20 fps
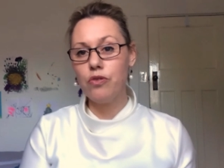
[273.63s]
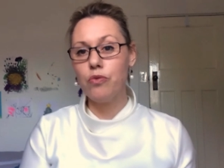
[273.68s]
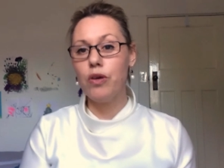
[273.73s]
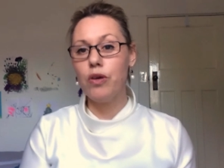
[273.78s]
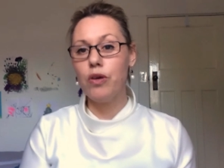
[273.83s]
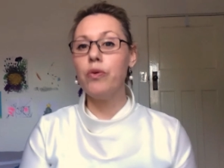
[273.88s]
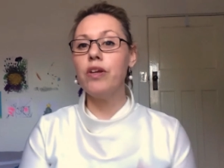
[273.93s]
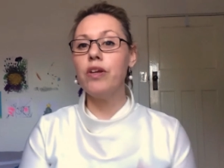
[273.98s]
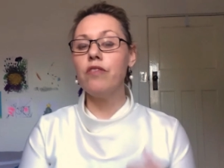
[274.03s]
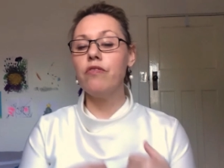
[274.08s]
where
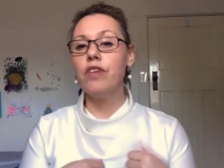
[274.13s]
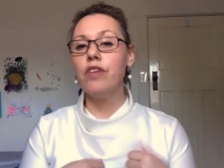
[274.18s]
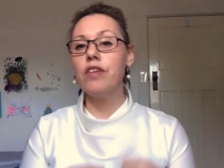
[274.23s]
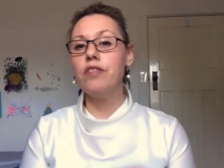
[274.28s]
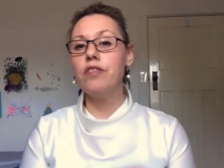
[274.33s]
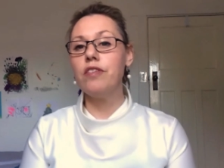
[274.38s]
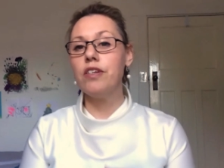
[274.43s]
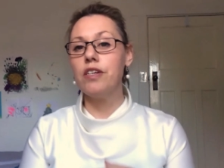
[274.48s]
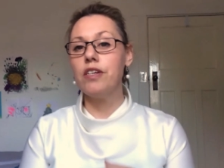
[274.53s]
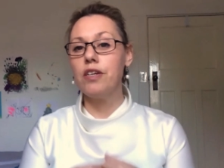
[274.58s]
we
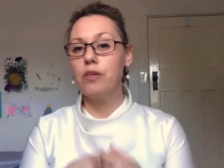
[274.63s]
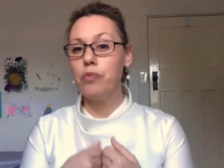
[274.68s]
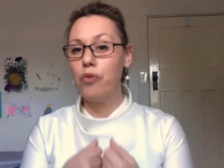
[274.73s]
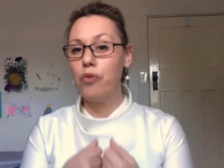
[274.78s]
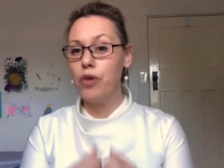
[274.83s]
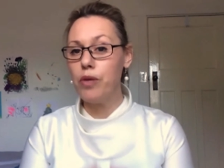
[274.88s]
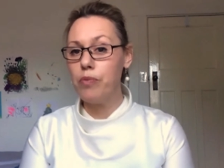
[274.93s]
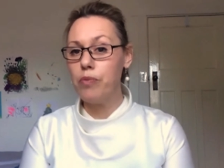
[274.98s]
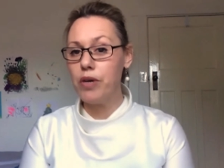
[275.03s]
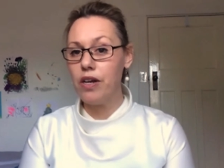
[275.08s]
invested at a
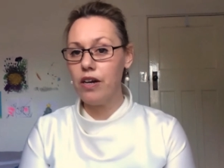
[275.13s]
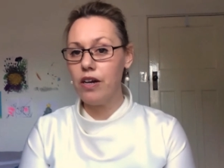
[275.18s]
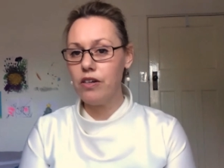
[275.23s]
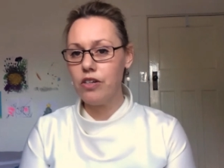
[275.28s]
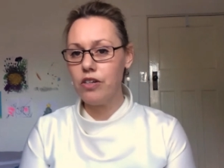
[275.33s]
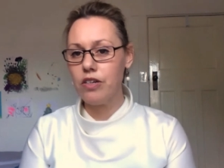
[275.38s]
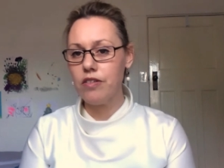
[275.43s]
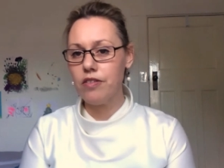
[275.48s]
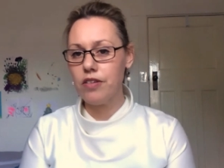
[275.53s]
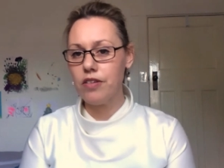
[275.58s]
pre
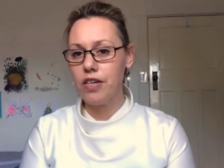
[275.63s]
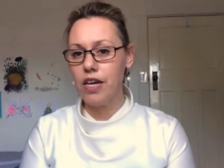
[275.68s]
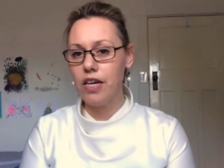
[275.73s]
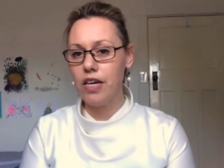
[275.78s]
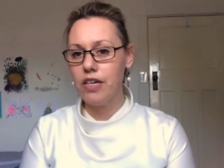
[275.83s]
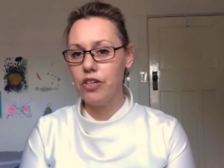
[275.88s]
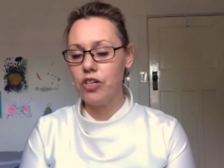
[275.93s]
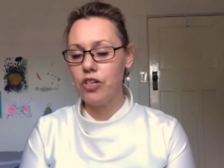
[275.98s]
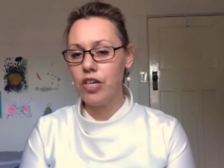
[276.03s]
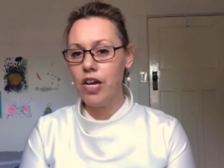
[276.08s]
production
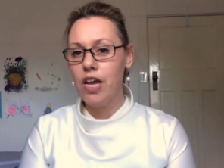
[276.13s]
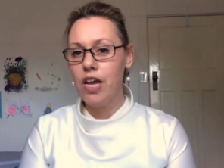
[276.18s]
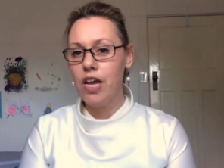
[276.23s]
stage.